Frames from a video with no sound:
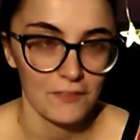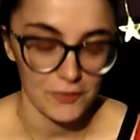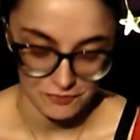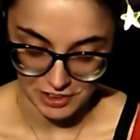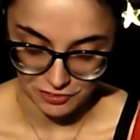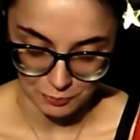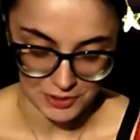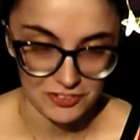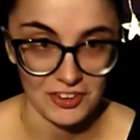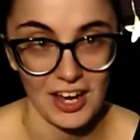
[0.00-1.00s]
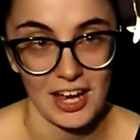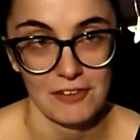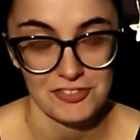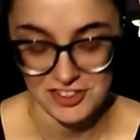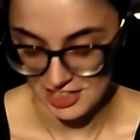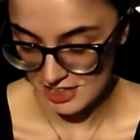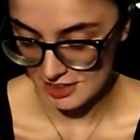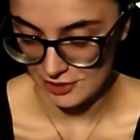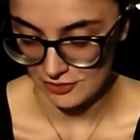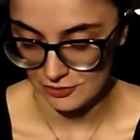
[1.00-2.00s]
The face mask that I have today
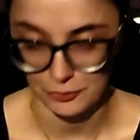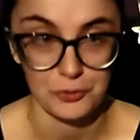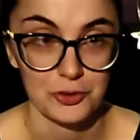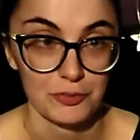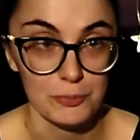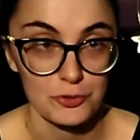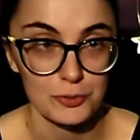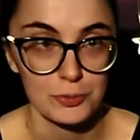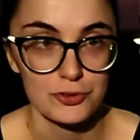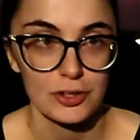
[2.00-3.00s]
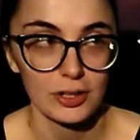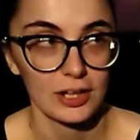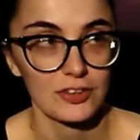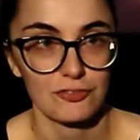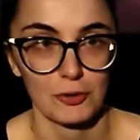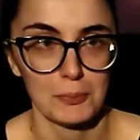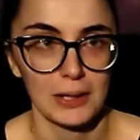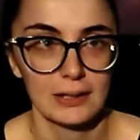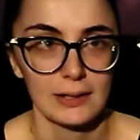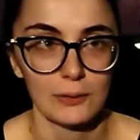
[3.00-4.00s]
is also from Superdrug, it's from
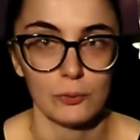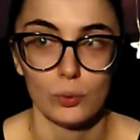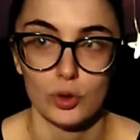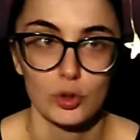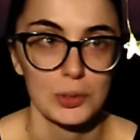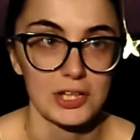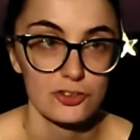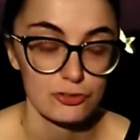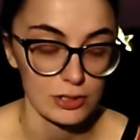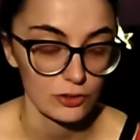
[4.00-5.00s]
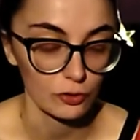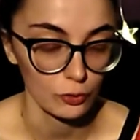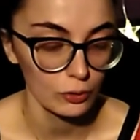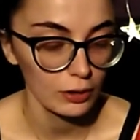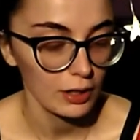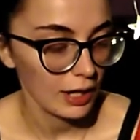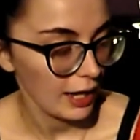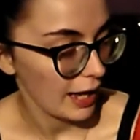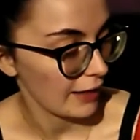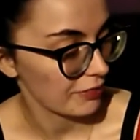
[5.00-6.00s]
my little New Year's treats haul,
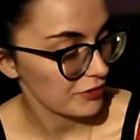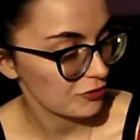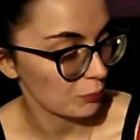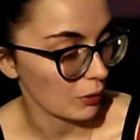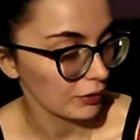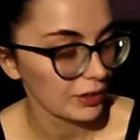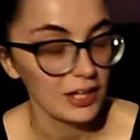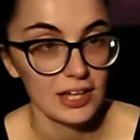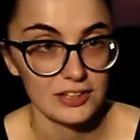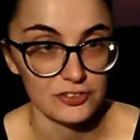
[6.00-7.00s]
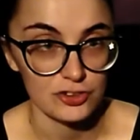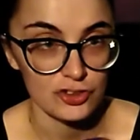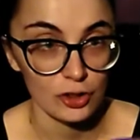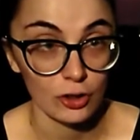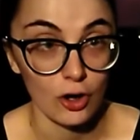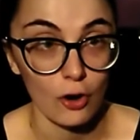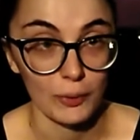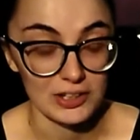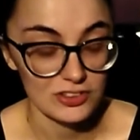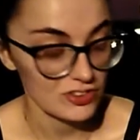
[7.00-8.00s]
and this one is the chocolate
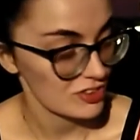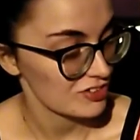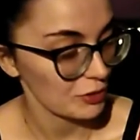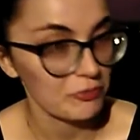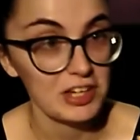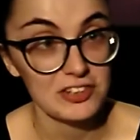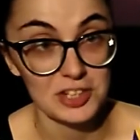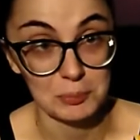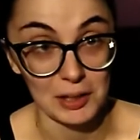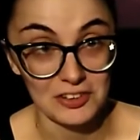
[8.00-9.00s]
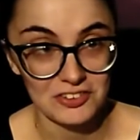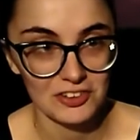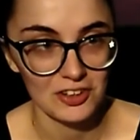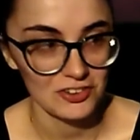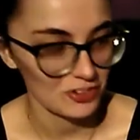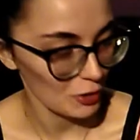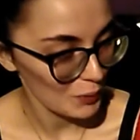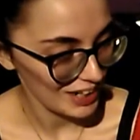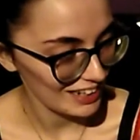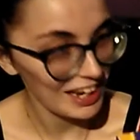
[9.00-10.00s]
orange self-heating mask. So
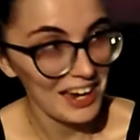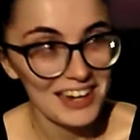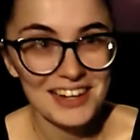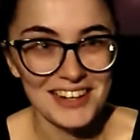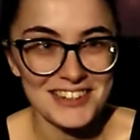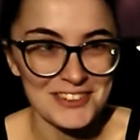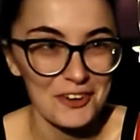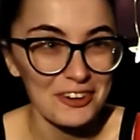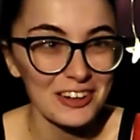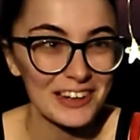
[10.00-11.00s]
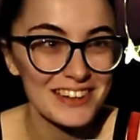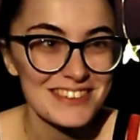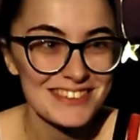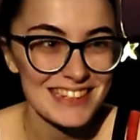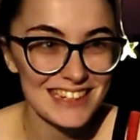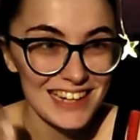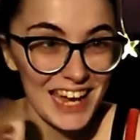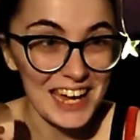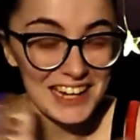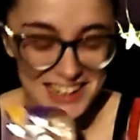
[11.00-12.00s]
yay, chocolate,
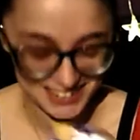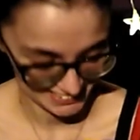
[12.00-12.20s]
yay!